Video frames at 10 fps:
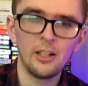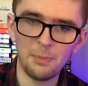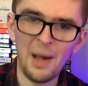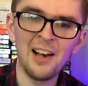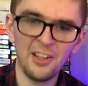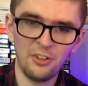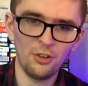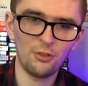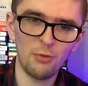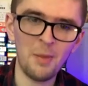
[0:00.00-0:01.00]
The Palace
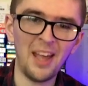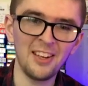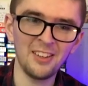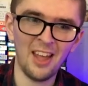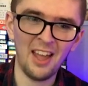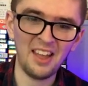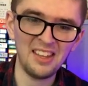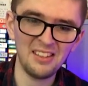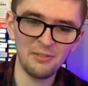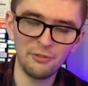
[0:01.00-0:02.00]
has remained
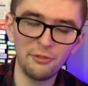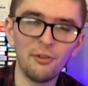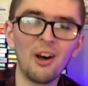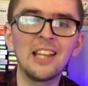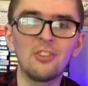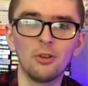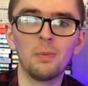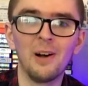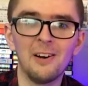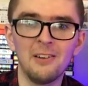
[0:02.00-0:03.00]
a vital
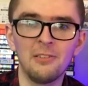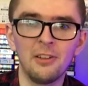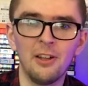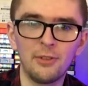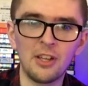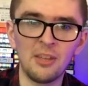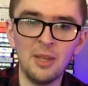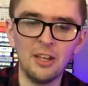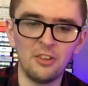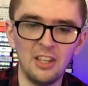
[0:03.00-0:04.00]
part of the
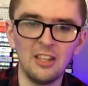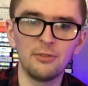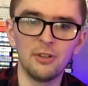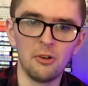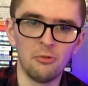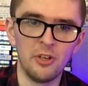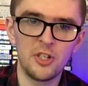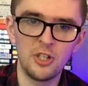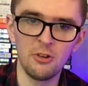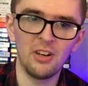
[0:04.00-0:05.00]
community of Longridge.
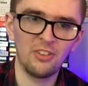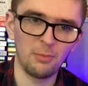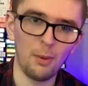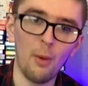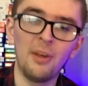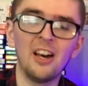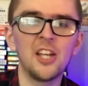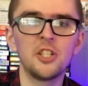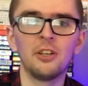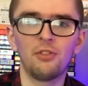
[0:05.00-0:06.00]
Sure, it's a
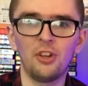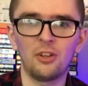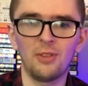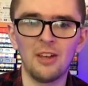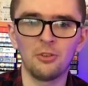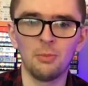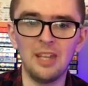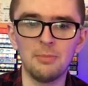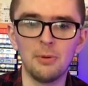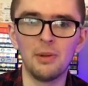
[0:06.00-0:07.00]
population of 6,000
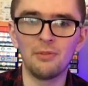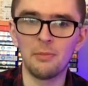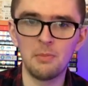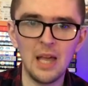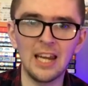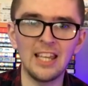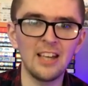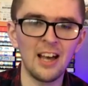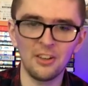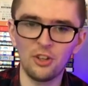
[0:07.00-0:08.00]
people, but for many,
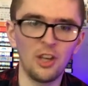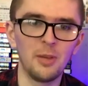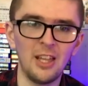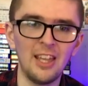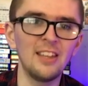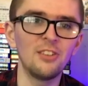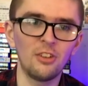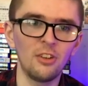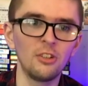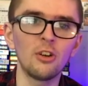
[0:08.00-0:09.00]
that cinema
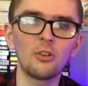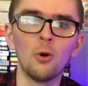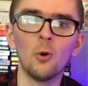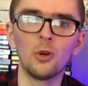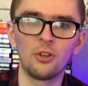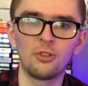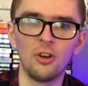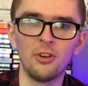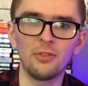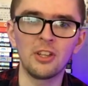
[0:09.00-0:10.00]
is the
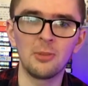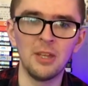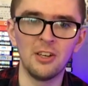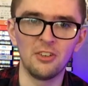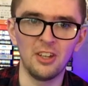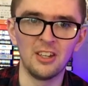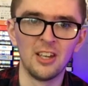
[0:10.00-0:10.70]
cornerstone of the community.